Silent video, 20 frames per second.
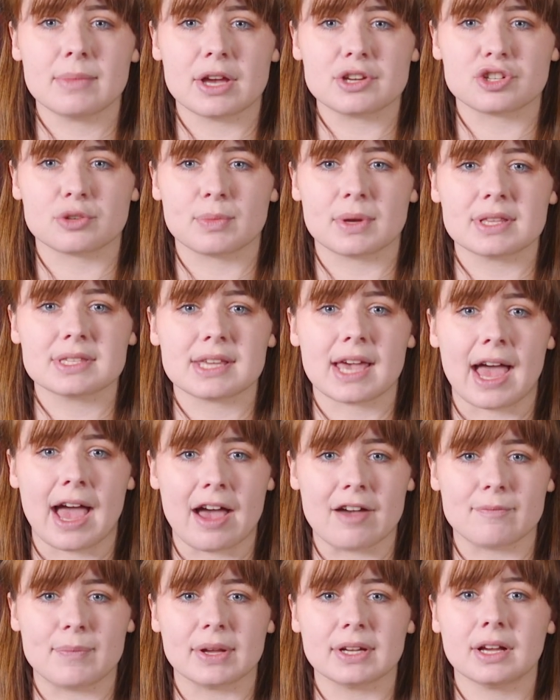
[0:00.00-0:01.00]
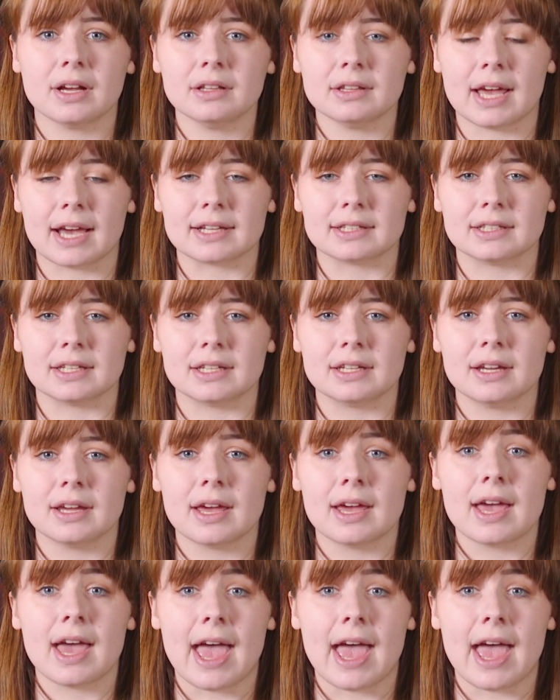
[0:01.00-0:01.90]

measurements have been collected